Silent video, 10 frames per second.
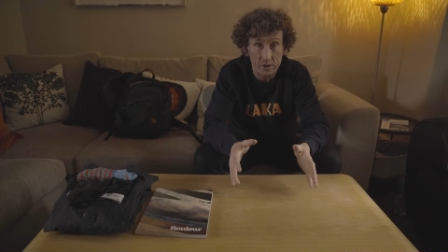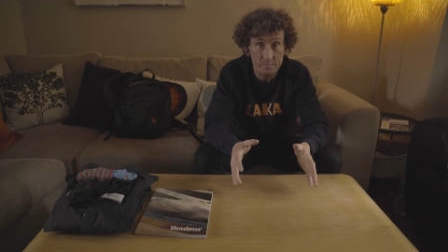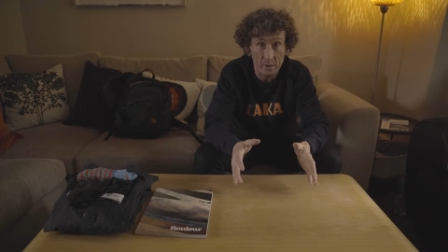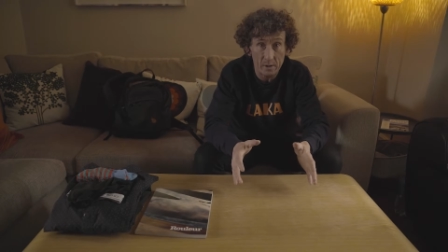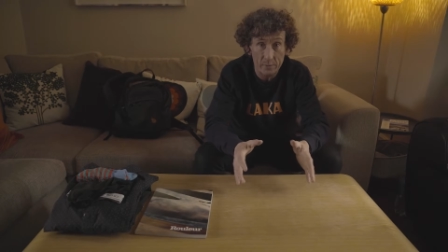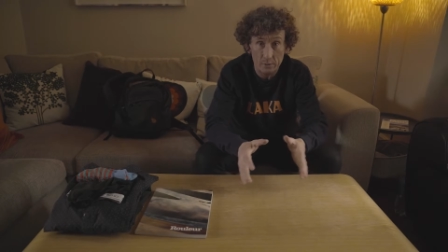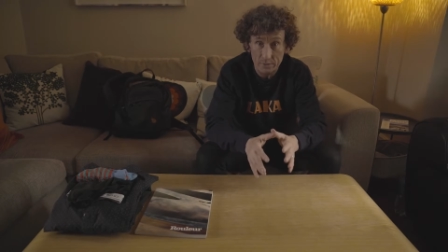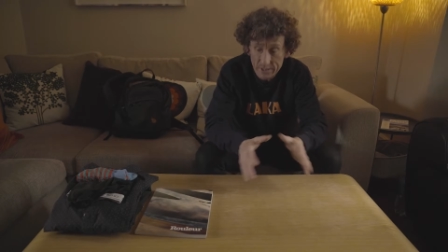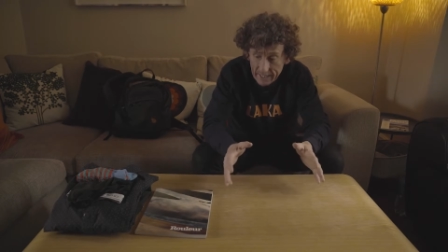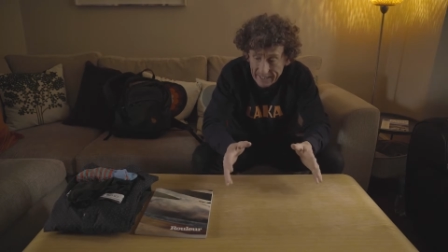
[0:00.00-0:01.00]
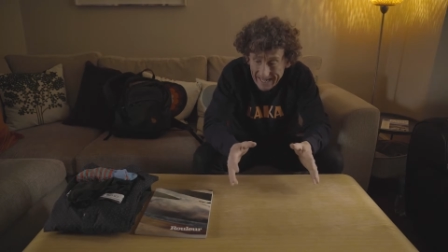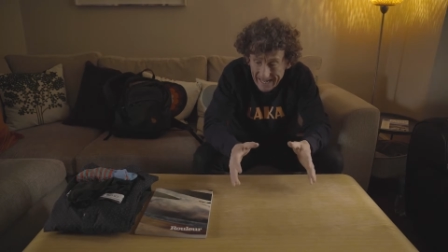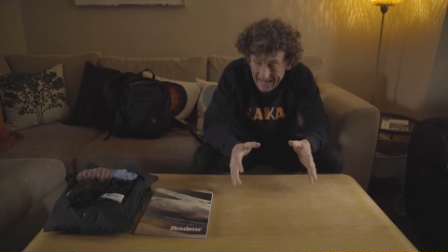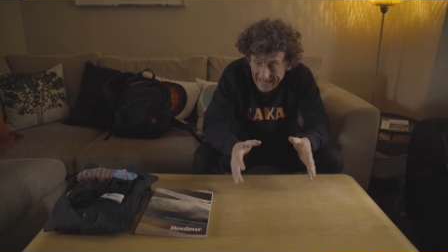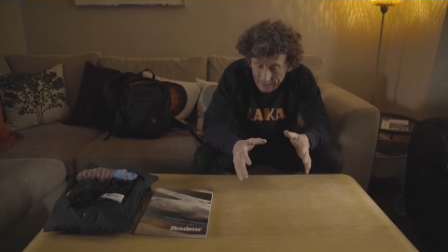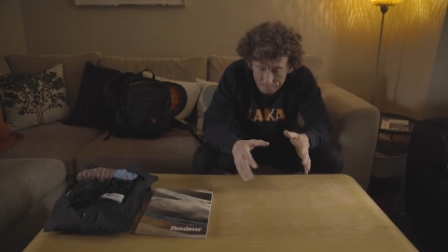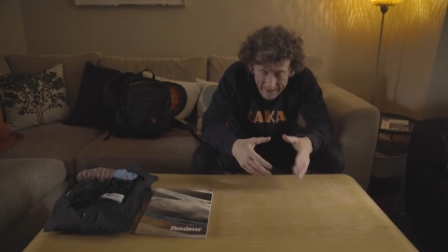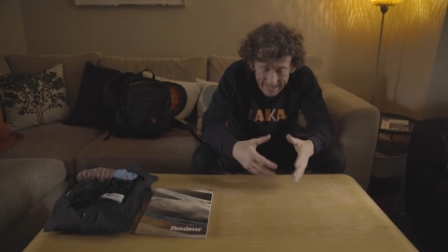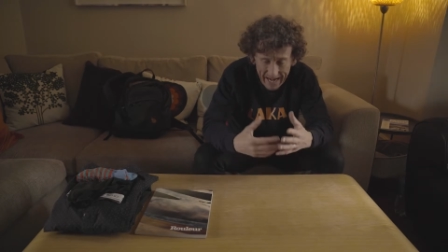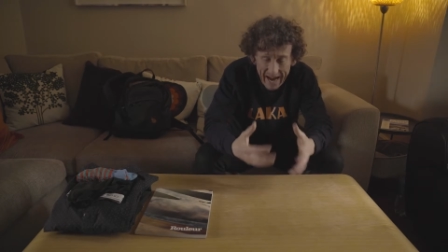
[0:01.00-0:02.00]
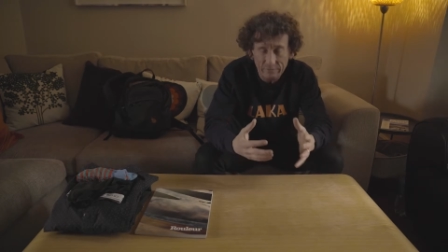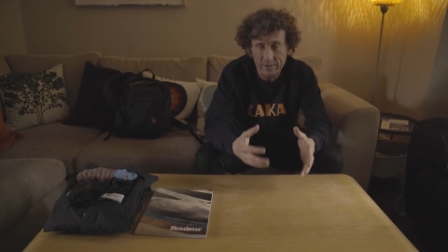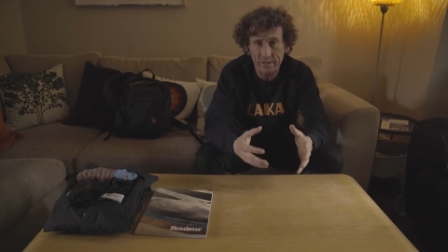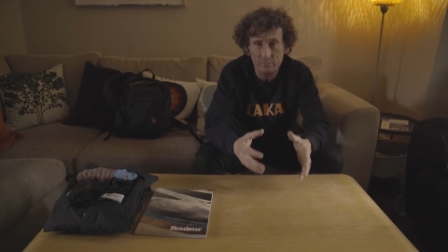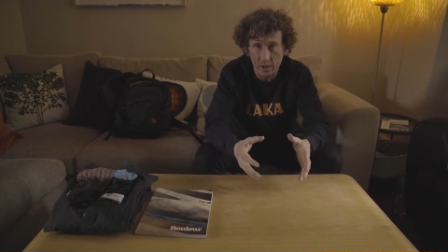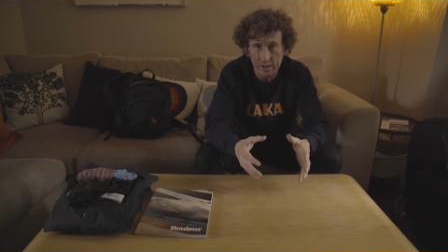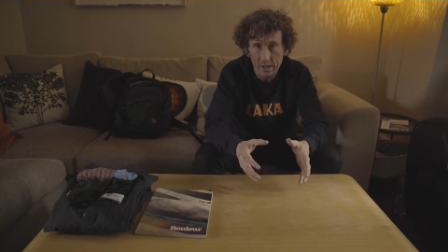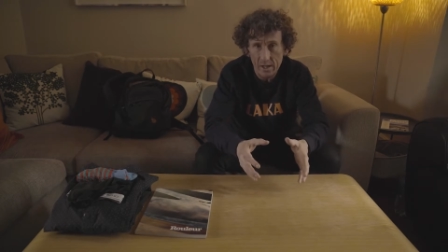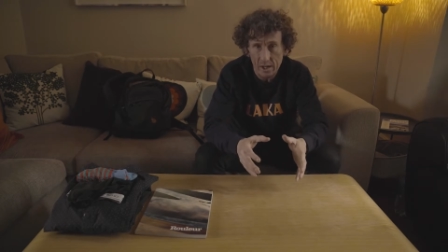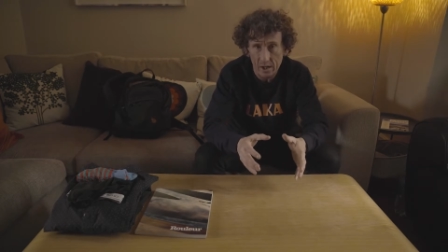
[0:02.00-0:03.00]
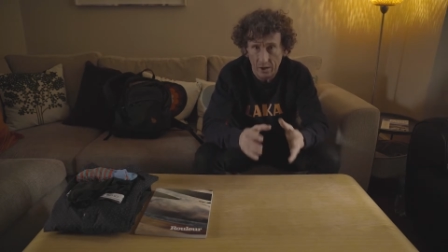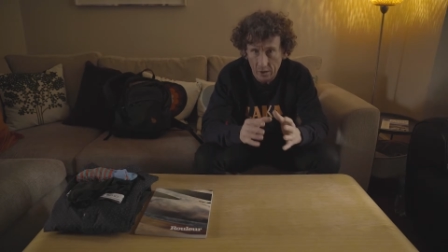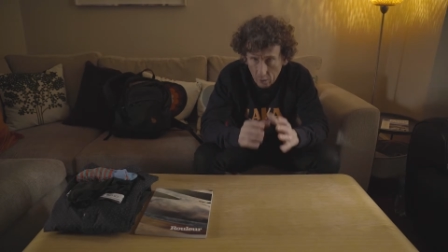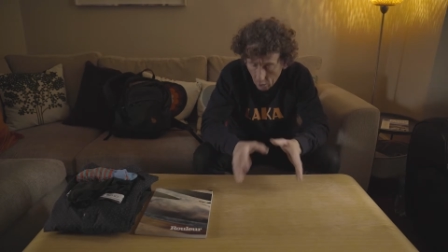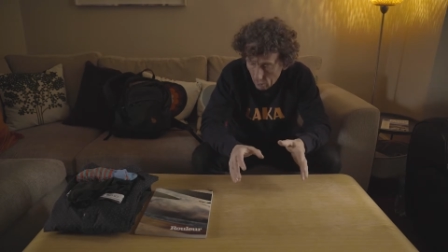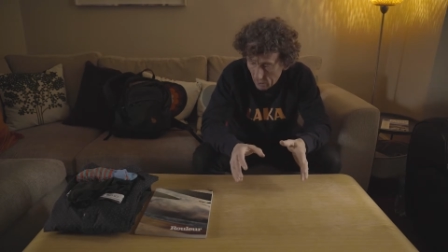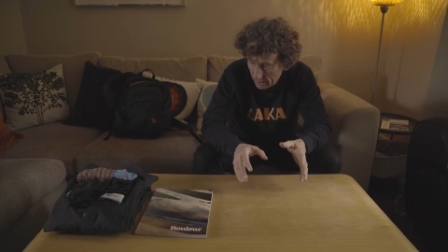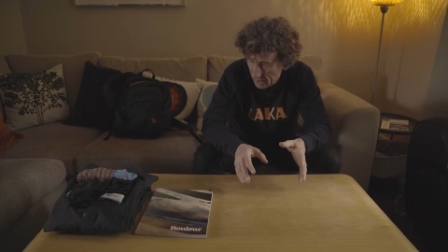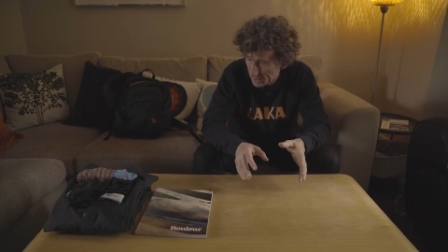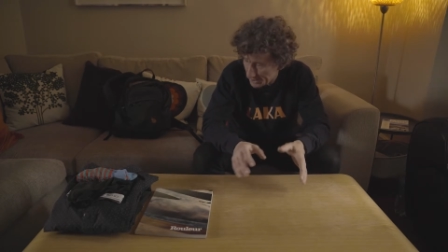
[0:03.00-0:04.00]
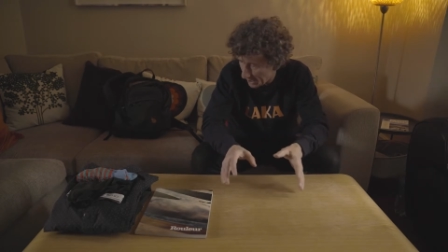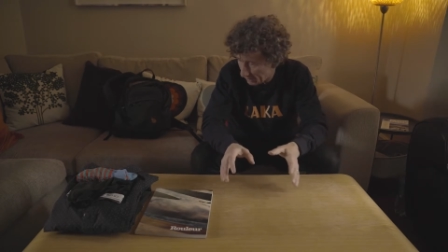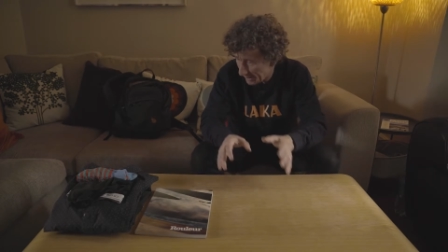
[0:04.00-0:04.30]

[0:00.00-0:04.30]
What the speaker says: as part of your routine, it'll make everything run like clockwork. So,